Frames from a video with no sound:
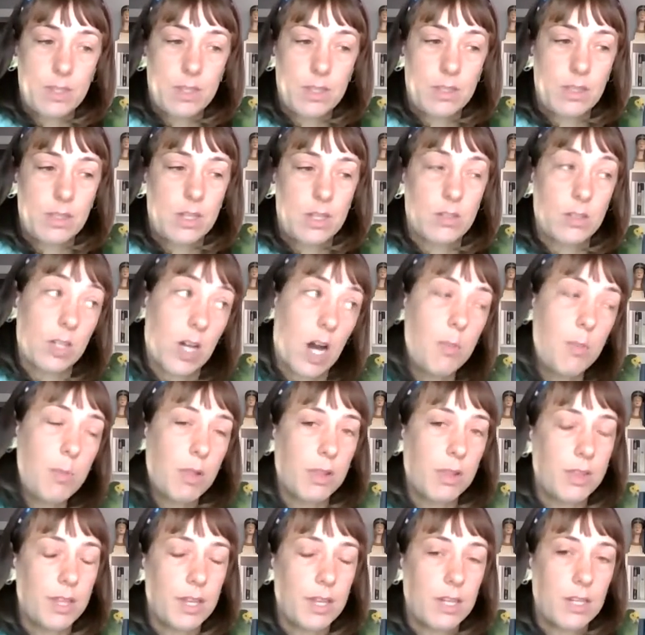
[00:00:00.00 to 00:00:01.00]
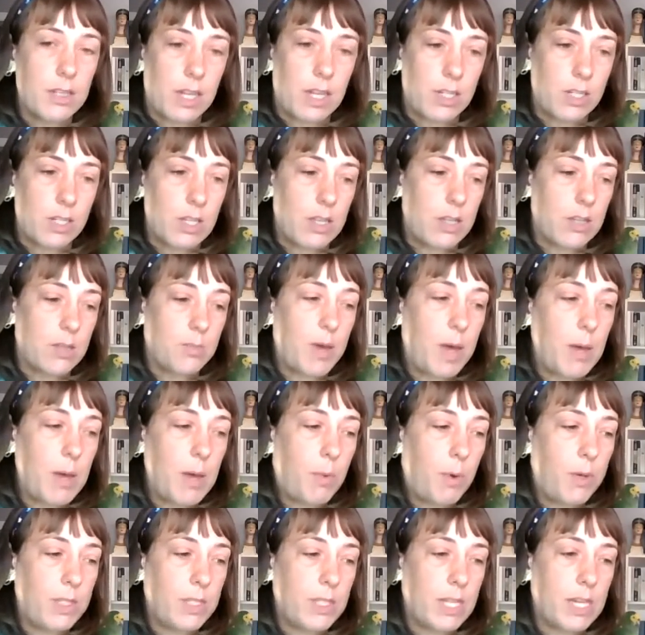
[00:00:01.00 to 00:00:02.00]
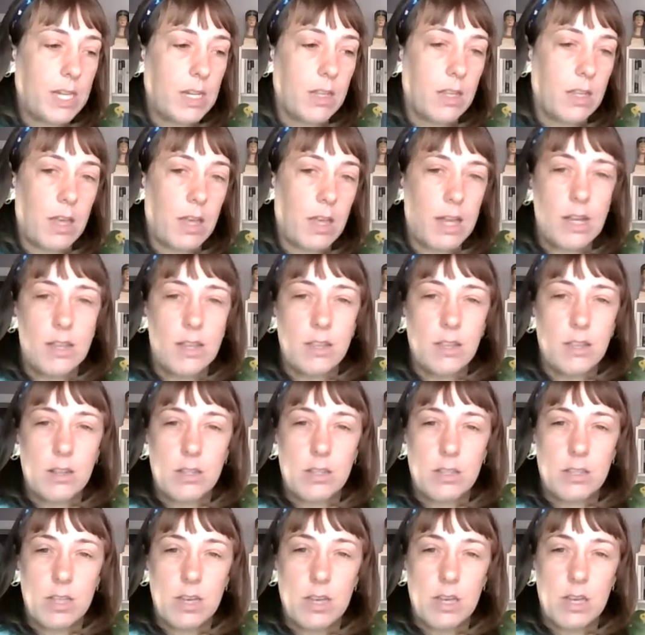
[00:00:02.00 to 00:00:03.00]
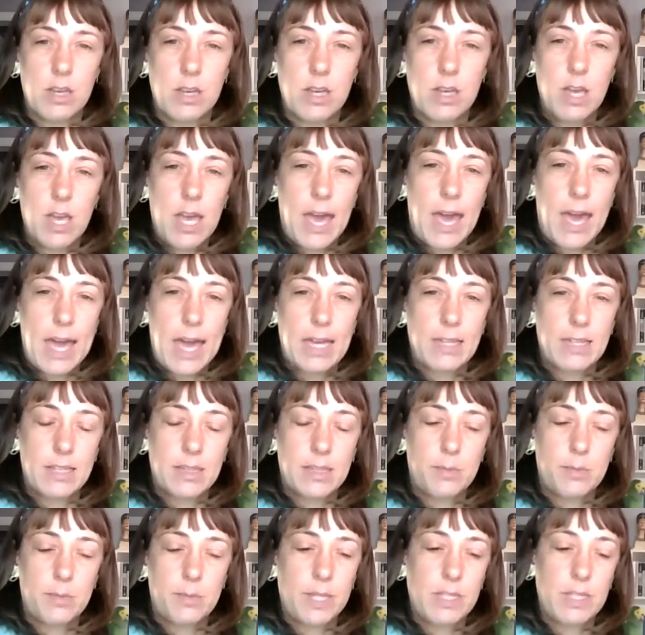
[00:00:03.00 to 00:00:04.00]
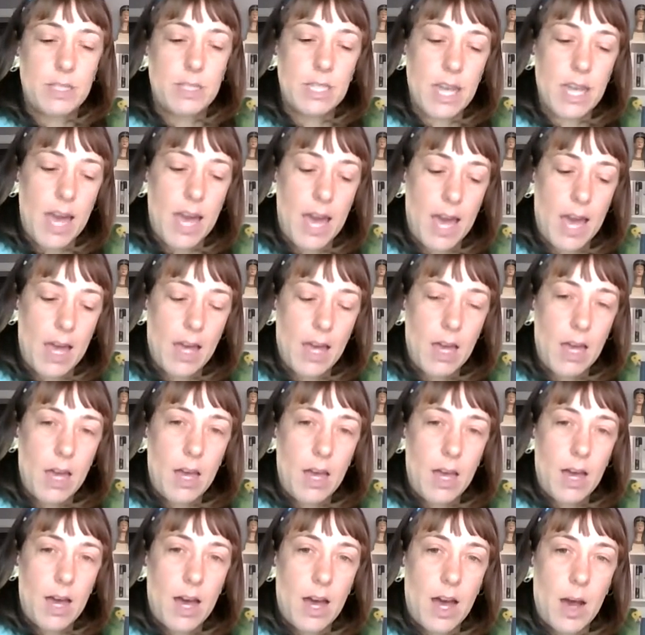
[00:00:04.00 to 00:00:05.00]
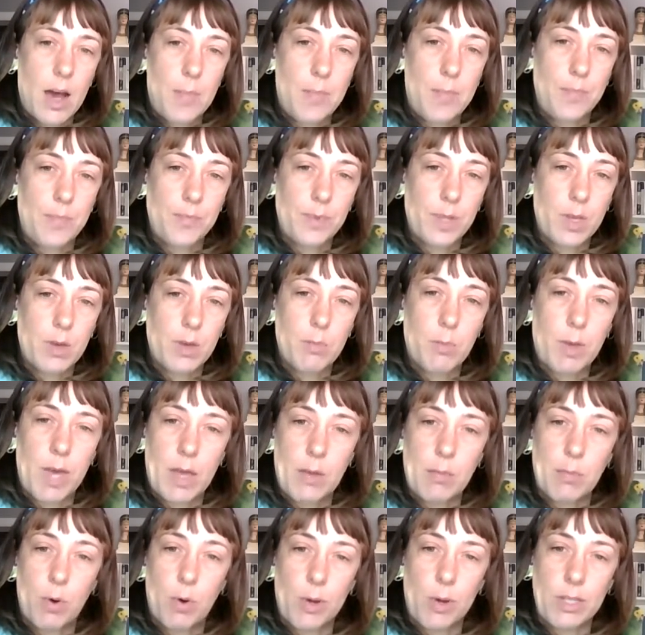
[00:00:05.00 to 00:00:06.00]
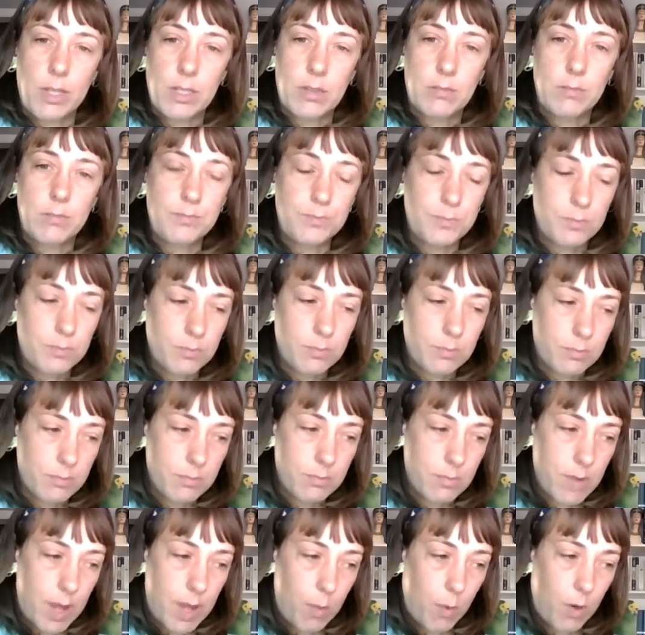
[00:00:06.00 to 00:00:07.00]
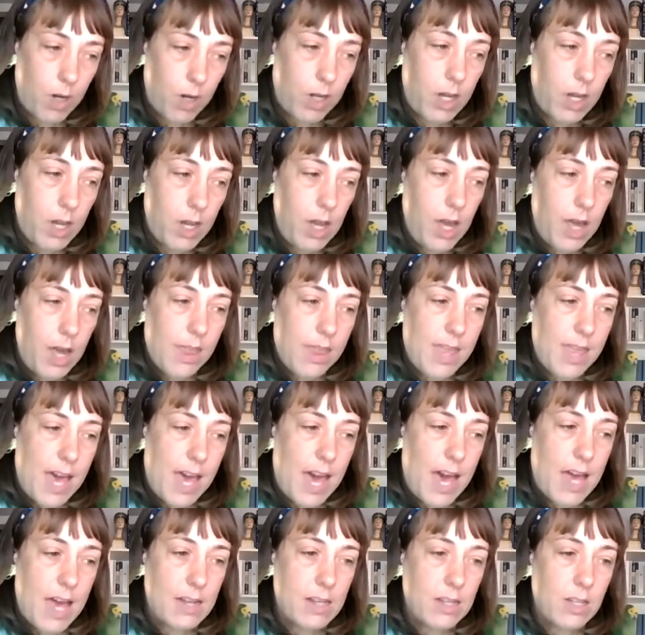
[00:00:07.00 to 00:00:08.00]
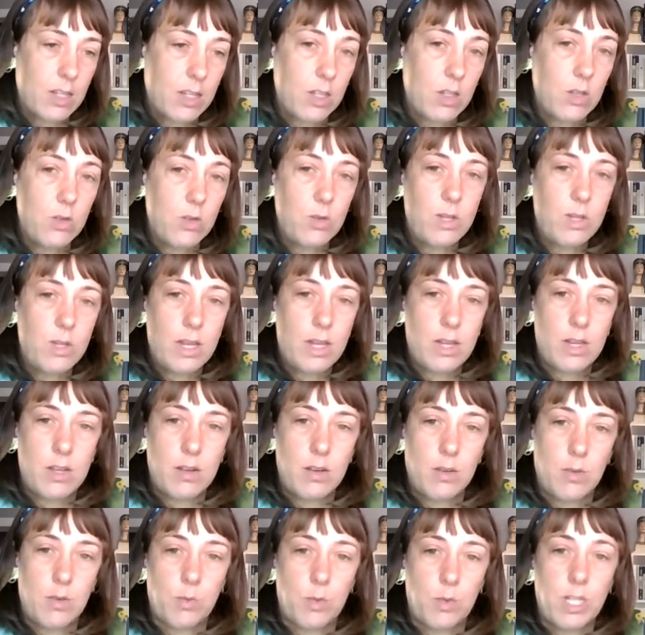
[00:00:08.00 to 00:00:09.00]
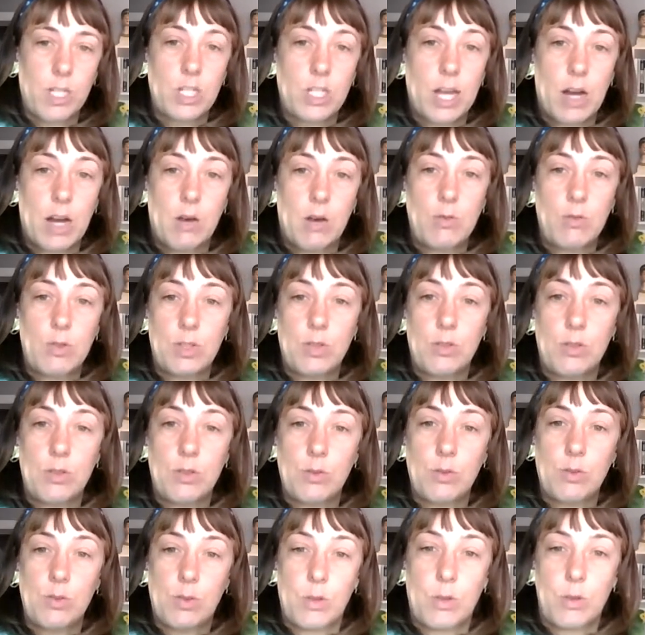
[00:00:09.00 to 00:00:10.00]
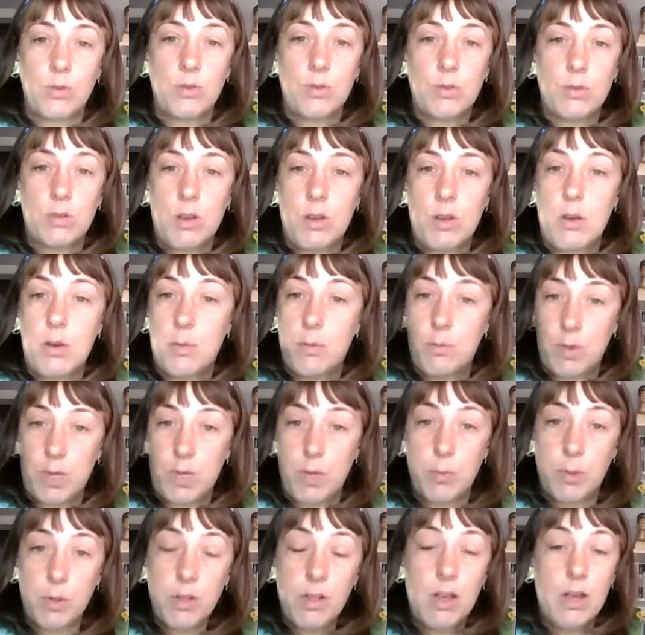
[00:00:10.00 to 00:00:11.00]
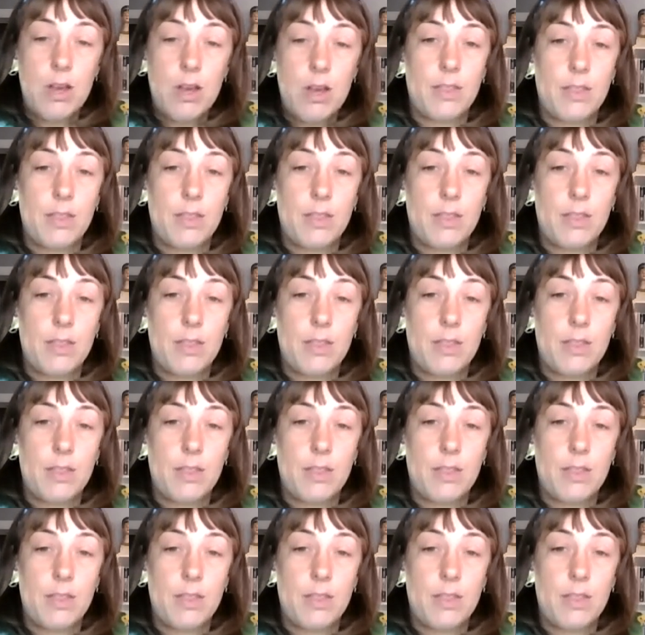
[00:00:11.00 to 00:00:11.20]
There's a couple of things actually. There's Pet Poison Helpline, and then there's the ASPCA Pet Poison Network that you can reach out to those people.